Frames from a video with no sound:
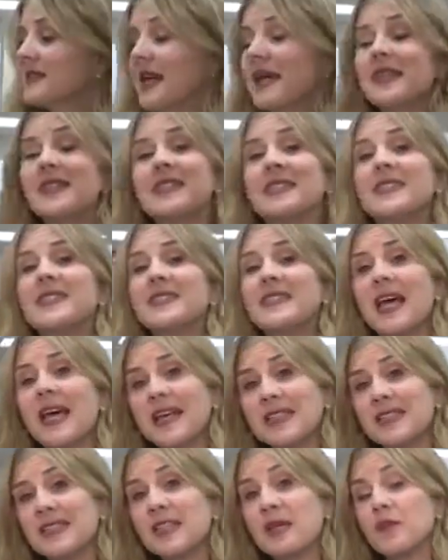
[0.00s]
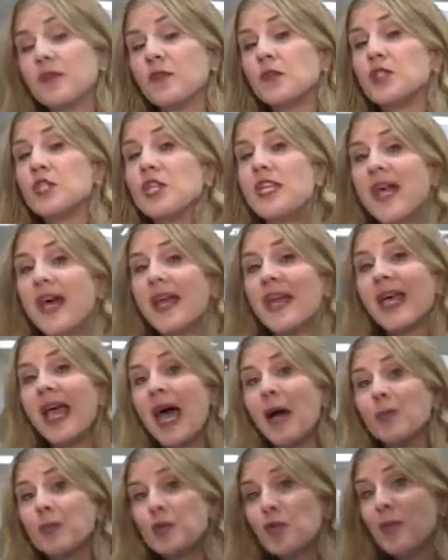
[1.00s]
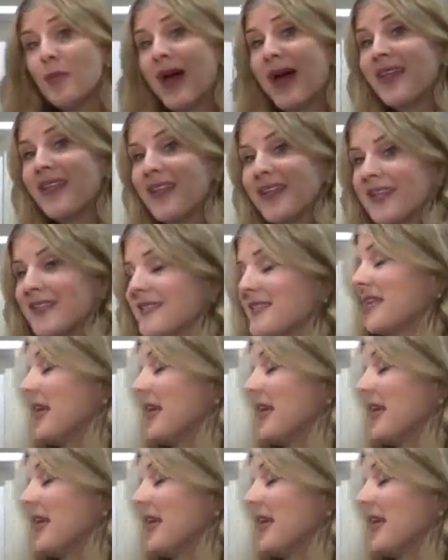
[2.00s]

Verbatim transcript: Scientists test them for genetic abnormalities